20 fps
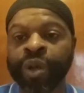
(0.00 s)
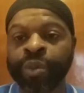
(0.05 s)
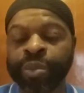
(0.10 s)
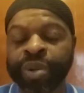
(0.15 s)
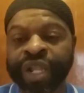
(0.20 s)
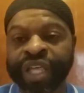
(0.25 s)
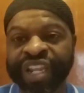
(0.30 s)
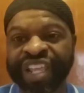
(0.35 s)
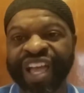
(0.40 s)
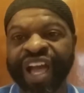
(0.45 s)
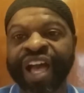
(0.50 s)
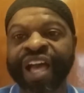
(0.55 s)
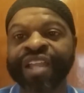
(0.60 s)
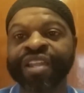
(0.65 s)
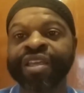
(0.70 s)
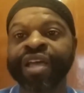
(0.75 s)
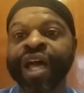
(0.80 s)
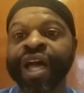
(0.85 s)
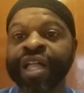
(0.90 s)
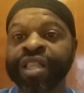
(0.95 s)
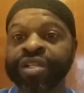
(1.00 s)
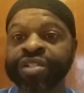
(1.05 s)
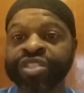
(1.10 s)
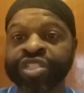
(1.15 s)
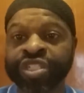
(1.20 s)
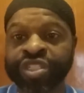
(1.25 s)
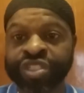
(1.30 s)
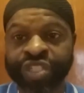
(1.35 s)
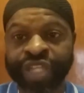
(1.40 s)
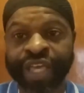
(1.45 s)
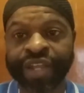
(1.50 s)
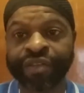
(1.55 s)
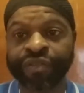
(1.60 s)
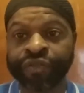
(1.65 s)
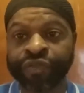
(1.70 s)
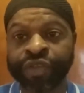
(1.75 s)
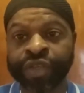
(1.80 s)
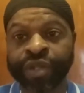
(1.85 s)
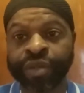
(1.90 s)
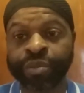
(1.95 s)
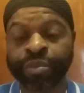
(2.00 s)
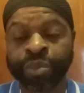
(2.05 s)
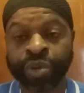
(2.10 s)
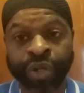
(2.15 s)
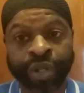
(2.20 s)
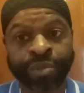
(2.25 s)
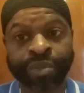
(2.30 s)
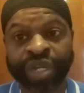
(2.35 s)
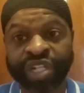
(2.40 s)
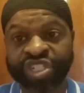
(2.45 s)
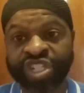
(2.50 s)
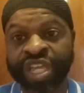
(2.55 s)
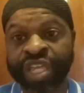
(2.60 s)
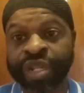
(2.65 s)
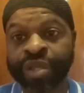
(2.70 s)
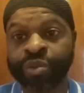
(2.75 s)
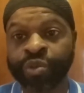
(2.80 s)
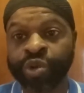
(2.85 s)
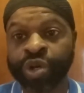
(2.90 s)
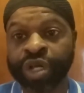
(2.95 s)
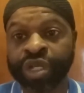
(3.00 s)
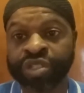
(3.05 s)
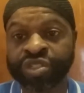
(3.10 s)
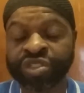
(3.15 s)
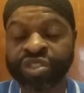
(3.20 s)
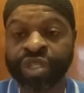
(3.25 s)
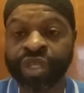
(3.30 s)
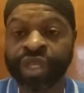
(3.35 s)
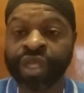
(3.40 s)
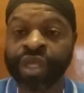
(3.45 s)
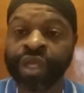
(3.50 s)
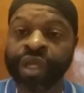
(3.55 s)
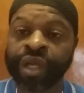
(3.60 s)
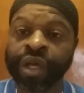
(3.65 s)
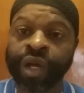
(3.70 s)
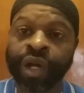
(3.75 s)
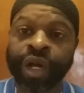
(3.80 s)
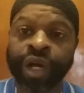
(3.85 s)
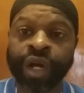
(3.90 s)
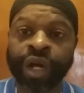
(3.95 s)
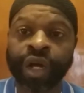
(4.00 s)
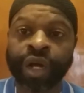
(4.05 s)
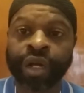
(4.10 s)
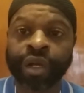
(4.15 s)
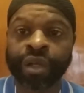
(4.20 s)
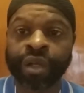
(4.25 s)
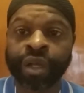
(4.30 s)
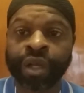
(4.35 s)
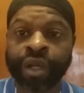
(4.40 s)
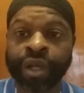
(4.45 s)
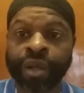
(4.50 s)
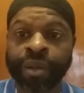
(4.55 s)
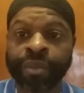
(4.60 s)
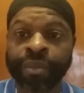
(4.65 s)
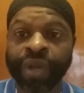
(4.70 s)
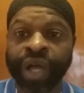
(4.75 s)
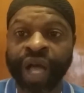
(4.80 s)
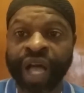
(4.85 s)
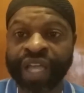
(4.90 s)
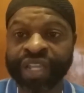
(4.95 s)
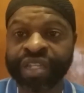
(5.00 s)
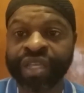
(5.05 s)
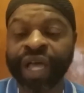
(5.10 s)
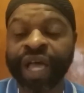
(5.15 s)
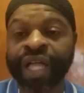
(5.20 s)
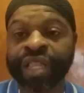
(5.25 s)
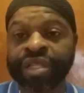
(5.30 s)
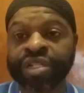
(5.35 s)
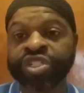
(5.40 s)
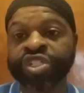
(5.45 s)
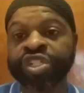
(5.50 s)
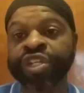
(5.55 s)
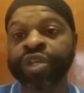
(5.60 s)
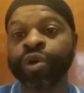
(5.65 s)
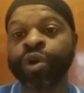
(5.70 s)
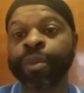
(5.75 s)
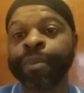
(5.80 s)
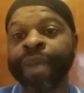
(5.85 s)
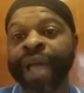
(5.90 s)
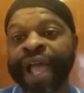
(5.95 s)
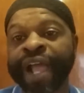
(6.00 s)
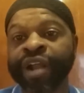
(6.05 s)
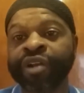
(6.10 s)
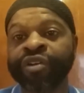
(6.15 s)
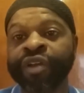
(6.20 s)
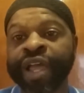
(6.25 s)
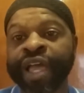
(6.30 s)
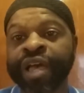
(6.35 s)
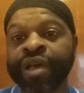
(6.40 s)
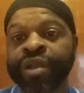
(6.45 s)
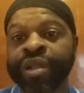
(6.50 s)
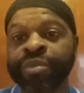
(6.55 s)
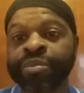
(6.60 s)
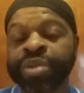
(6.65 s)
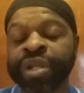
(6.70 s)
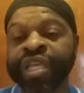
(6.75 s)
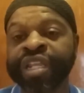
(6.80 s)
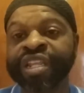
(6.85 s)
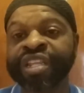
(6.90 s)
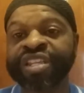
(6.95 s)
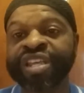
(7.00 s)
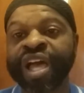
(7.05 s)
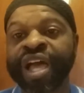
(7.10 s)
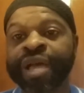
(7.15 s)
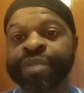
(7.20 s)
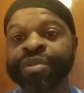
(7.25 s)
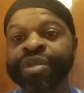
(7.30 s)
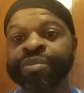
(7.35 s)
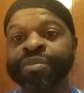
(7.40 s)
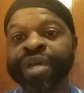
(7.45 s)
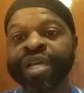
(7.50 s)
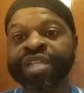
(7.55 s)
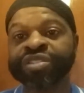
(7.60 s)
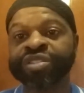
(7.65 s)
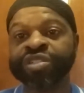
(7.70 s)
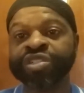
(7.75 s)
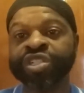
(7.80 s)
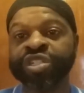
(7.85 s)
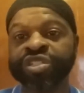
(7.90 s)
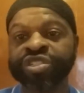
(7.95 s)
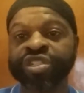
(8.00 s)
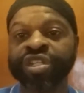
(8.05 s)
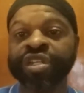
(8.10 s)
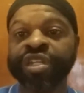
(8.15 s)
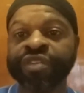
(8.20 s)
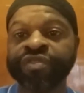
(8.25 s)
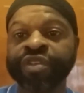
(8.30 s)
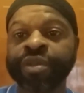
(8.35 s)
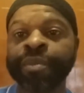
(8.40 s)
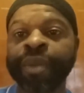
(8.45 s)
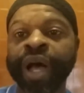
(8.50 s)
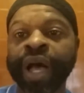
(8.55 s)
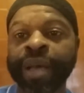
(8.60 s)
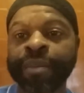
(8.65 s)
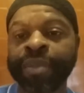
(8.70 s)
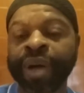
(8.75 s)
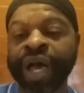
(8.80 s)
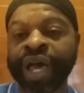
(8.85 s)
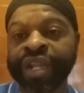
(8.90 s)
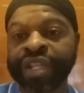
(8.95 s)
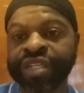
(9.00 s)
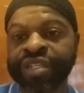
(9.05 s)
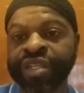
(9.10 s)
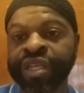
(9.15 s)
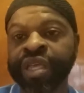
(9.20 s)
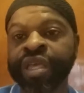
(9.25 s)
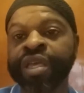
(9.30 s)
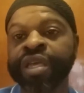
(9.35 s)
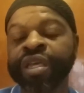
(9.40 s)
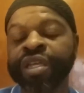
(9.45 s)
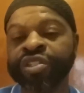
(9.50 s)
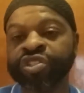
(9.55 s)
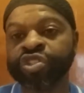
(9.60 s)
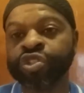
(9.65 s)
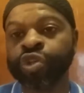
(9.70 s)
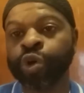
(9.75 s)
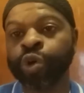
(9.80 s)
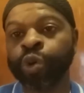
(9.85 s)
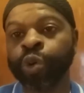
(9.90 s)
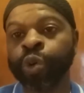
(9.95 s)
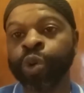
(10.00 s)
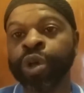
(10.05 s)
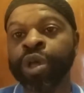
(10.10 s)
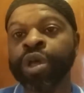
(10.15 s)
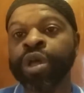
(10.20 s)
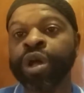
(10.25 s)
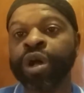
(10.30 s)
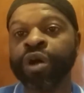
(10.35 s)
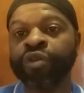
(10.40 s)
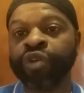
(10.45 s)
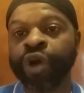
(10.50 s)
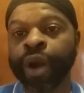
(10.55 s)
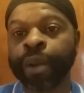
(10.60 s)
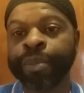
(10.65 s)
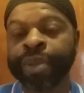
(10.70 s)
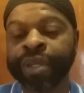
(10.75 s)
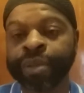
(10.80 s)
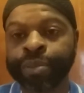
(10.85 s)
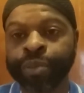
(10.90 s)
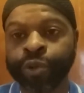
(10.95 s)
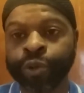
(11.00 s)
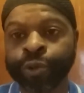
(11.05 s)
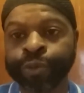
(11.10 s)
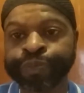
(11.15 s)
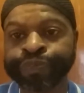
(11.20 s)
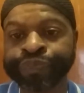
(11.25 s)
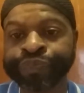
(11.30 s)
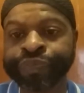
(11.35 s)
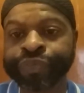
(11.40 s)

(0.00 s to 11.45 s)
Plenty ideologies that fit pretty much anyone's uh, um, ideology or background, and plenty timely messages to lift the mind, body, and soul of our people.